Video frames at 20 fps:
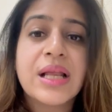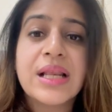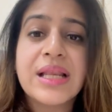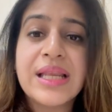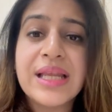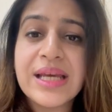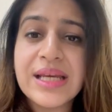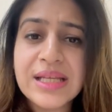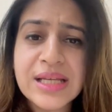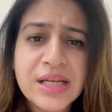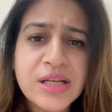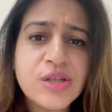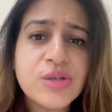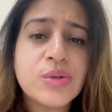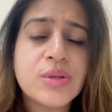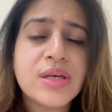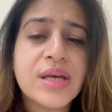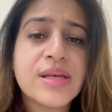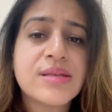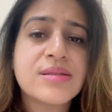leading to
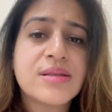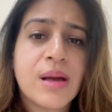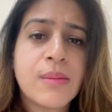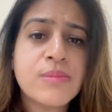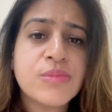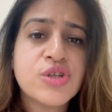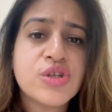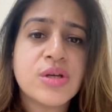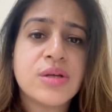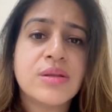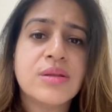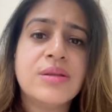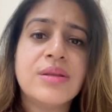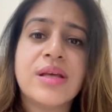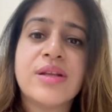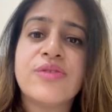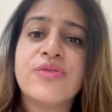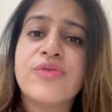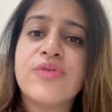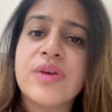the assumption
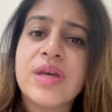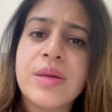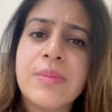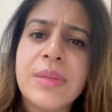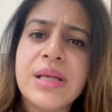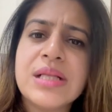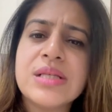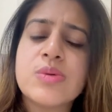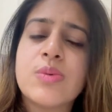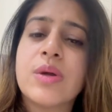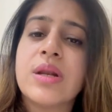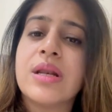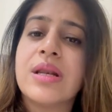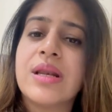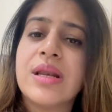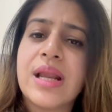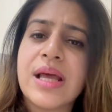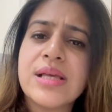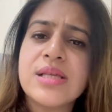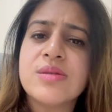that females were
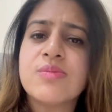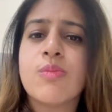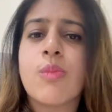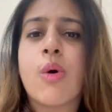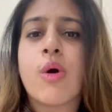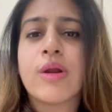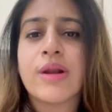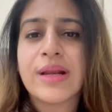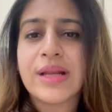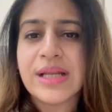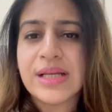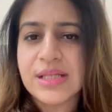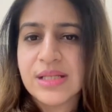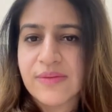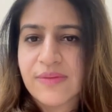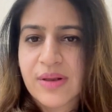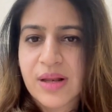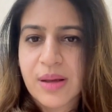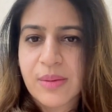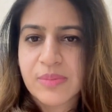less morally
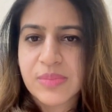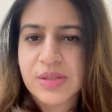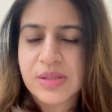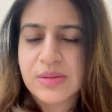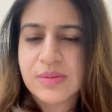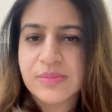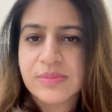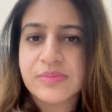developed.